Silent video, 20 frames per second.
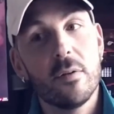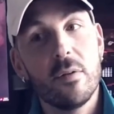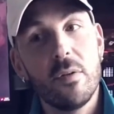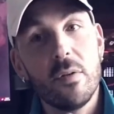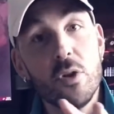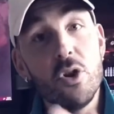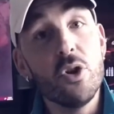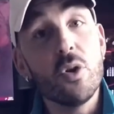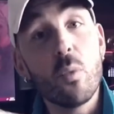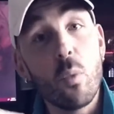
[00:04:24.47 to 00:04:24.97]

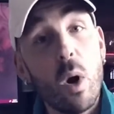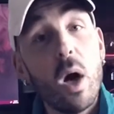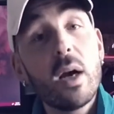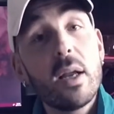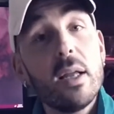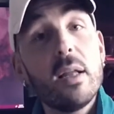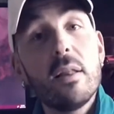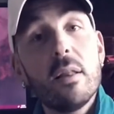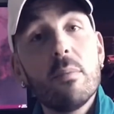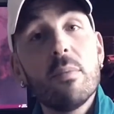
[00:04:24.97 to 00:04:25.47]
you're
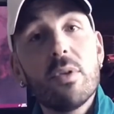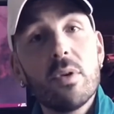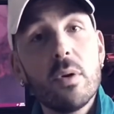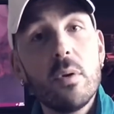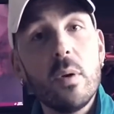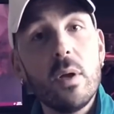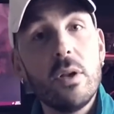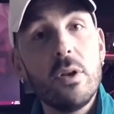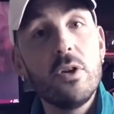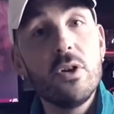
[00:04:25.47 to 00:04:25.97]
walking them through
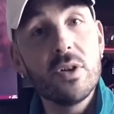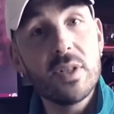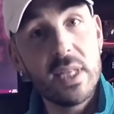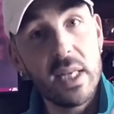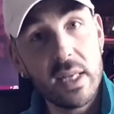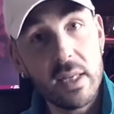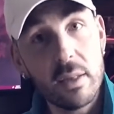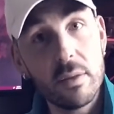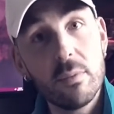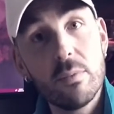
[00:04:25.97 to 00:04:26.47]
it. You're
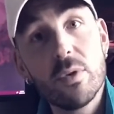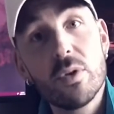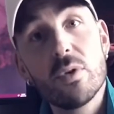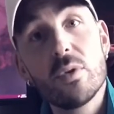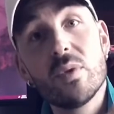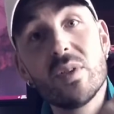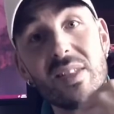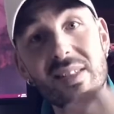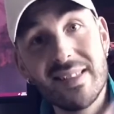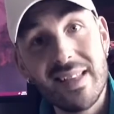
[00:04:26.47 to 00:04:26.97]
taking them through
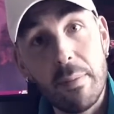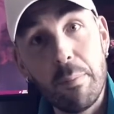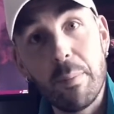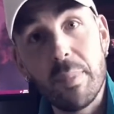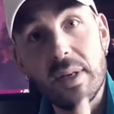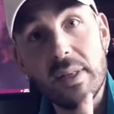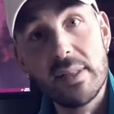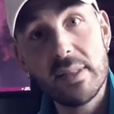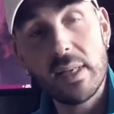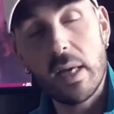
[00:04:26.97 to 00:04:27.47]
step by
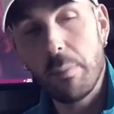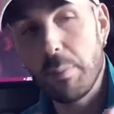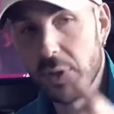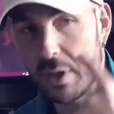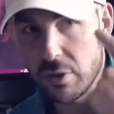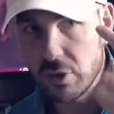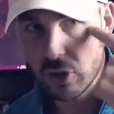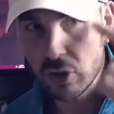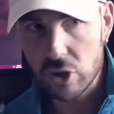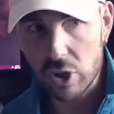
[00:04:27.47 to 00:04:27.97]
step. And
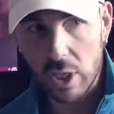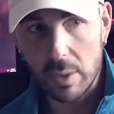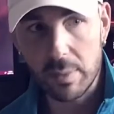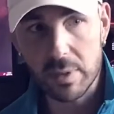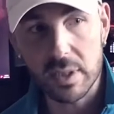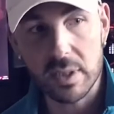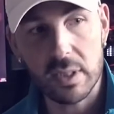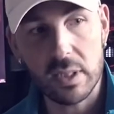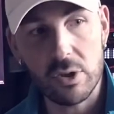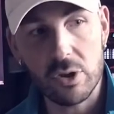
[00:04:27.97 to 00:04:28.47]
it's your job as
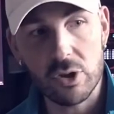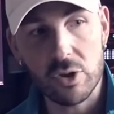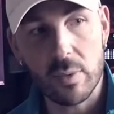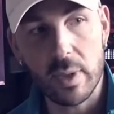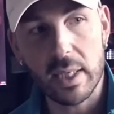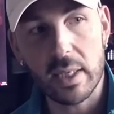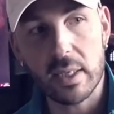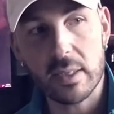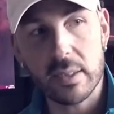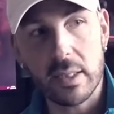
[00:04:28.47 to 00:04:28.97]
a teacher to
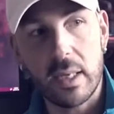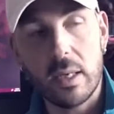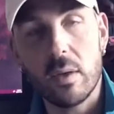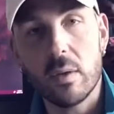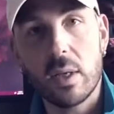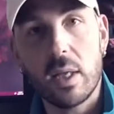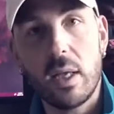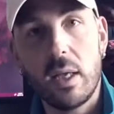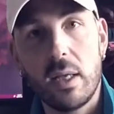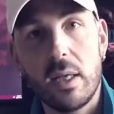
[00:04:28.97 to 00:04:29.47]
recognize,
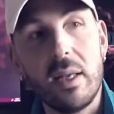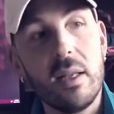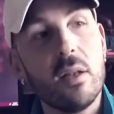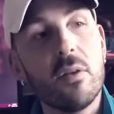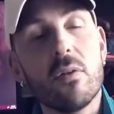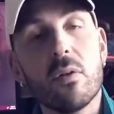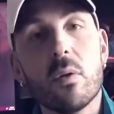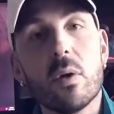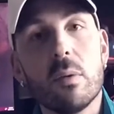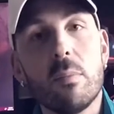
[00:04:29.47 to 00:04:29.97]
okay, he
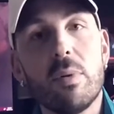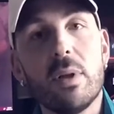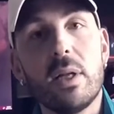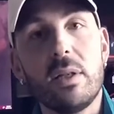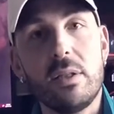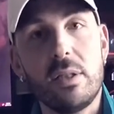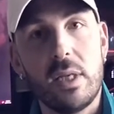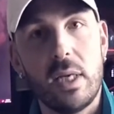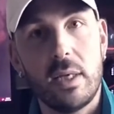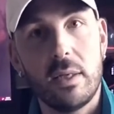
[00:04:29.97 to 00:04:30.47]
doesn't know how to
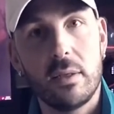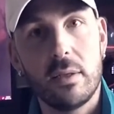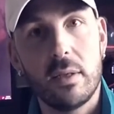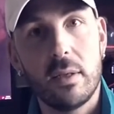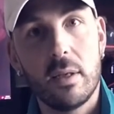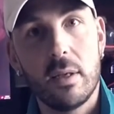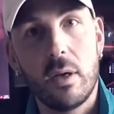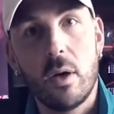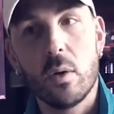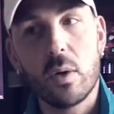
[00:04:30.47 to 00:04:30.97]
blend yet.
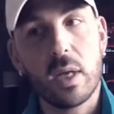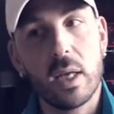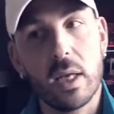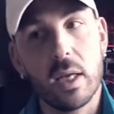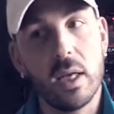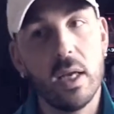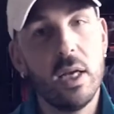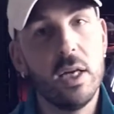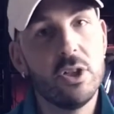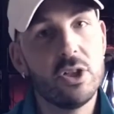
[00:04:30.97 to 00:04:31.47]
Okay,
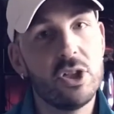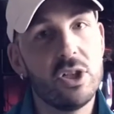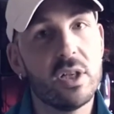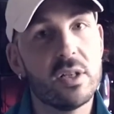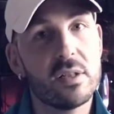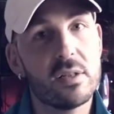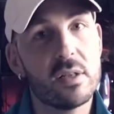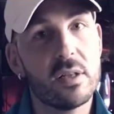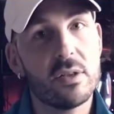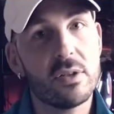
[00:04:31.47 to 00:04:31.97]
she
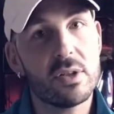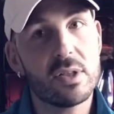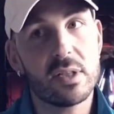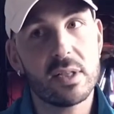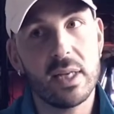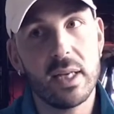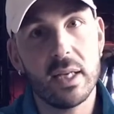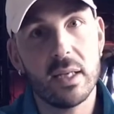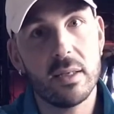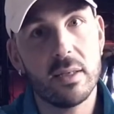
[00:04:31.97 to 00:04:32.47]
doesn't
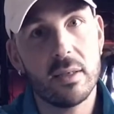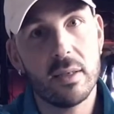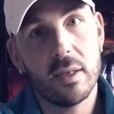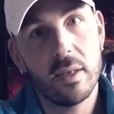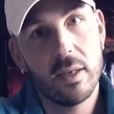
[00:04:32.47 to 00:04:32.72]
understand